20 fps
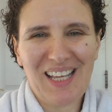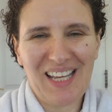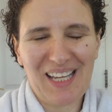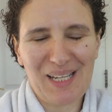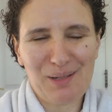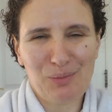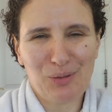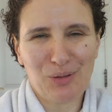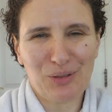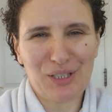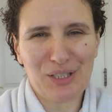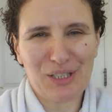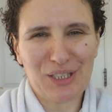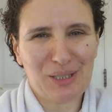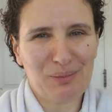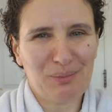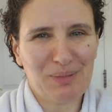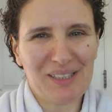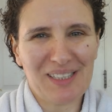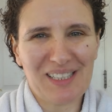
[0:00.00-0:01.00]
and more
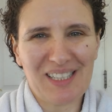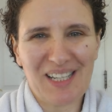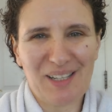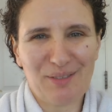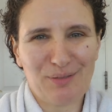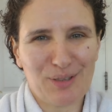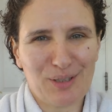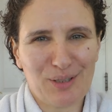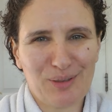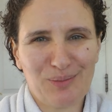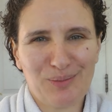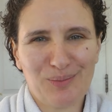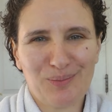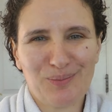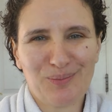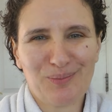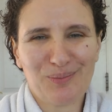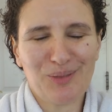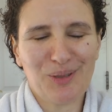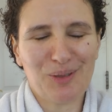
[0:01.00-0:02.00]
determined than ever
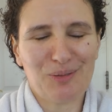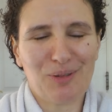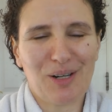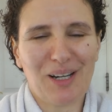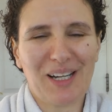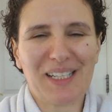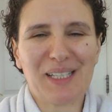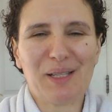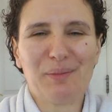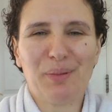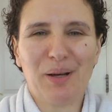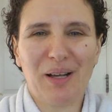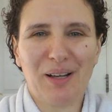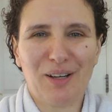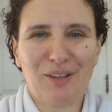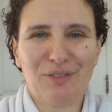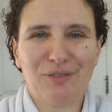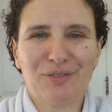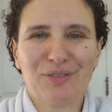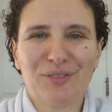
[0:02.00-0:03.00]
to ride the
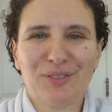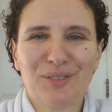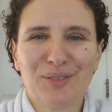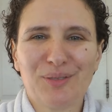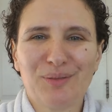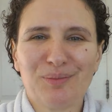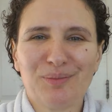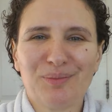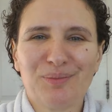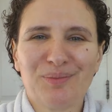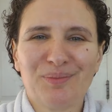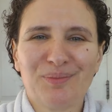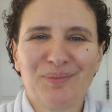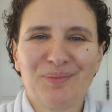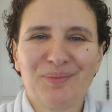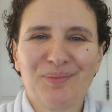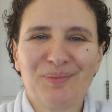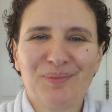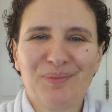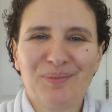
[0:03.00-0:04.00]
path
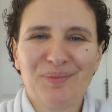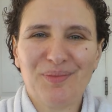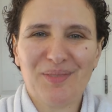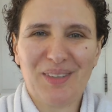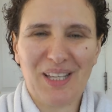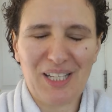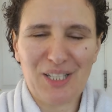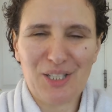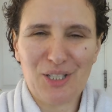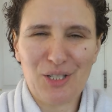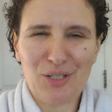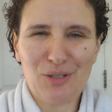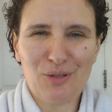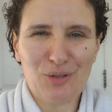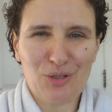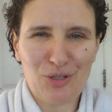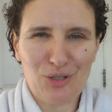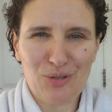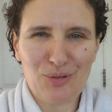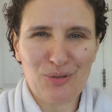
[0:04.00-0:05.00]
that you
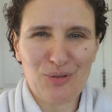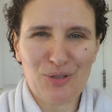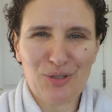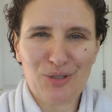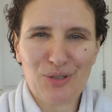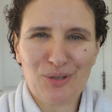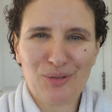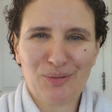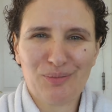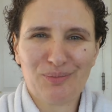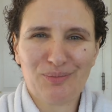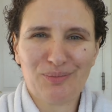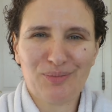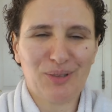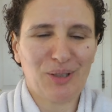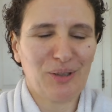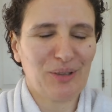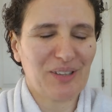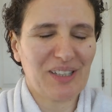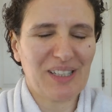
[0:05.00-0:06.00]
choose
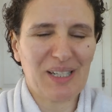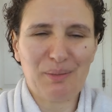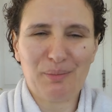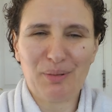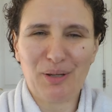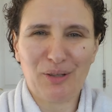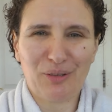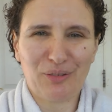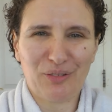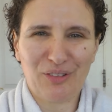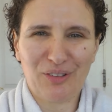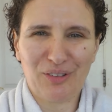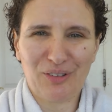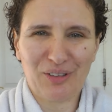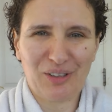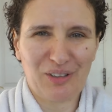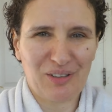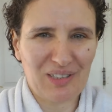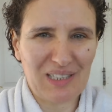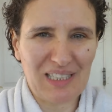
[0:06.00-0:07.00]
not an impulse,
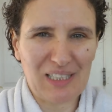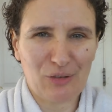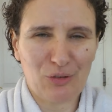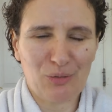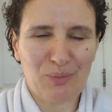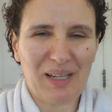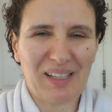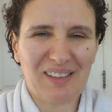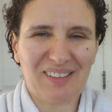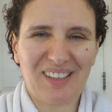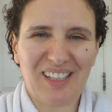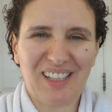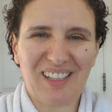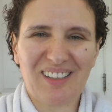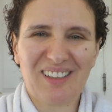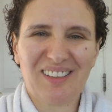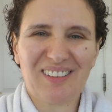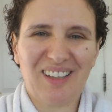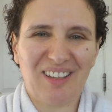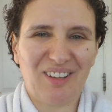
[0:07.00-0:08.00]
not an
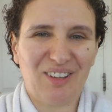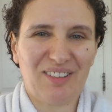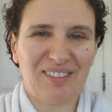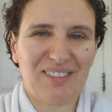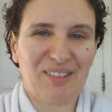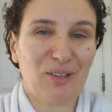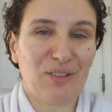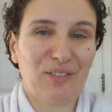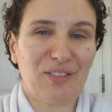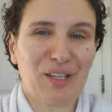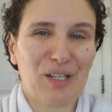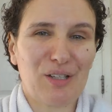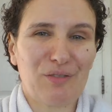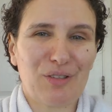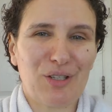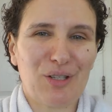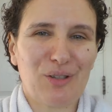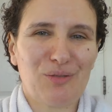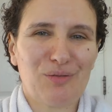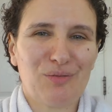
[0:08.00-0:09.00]
automatic that does not serve
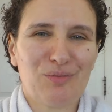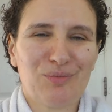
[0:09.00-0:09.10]
you.